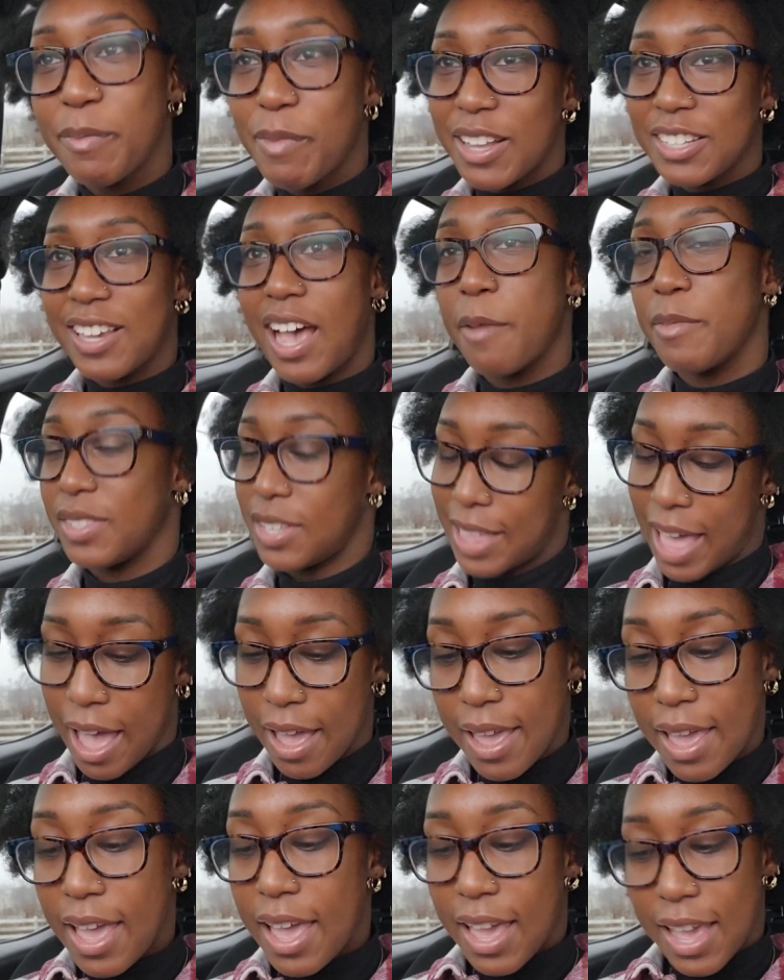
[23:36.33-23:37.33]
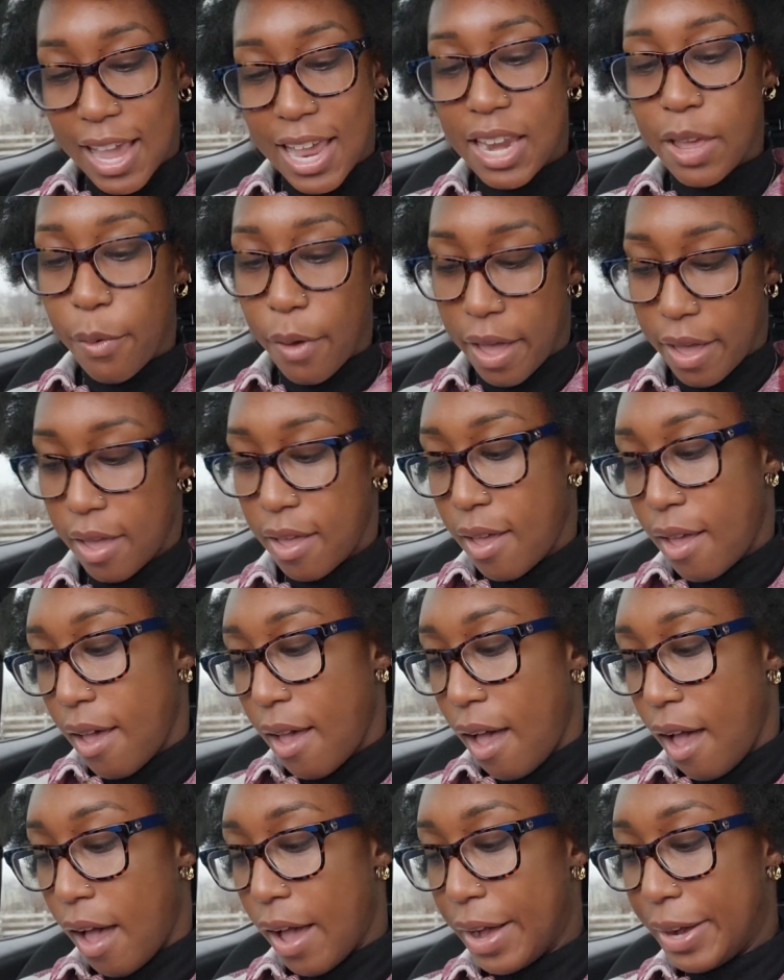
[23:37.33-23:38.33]
bring my job into that anyway
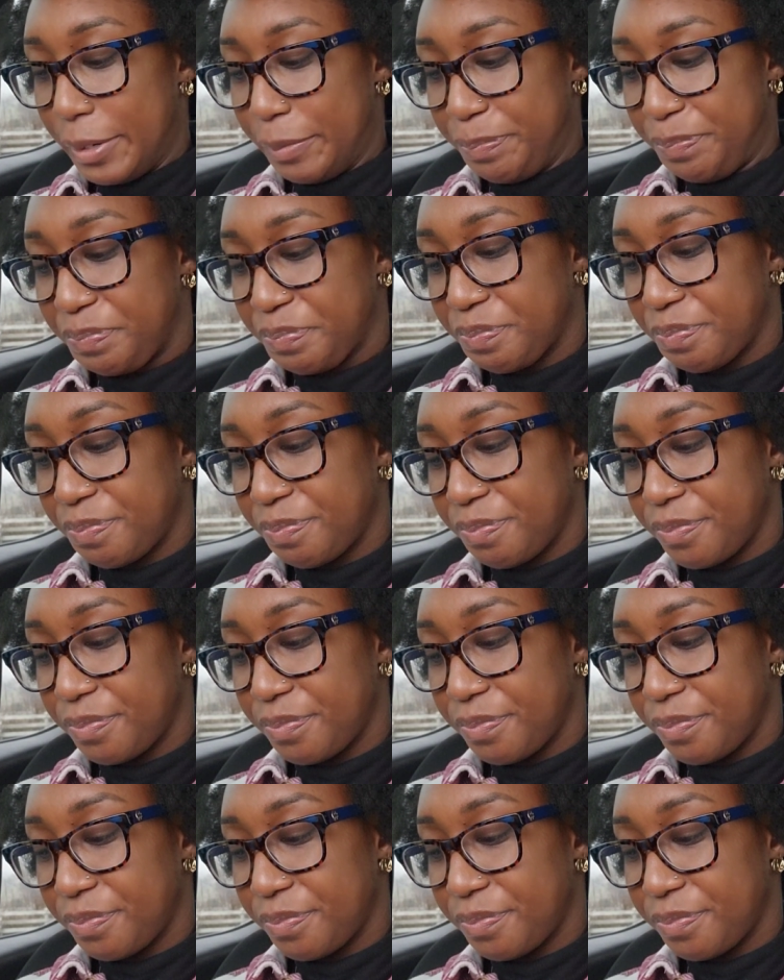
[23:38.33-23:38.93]
um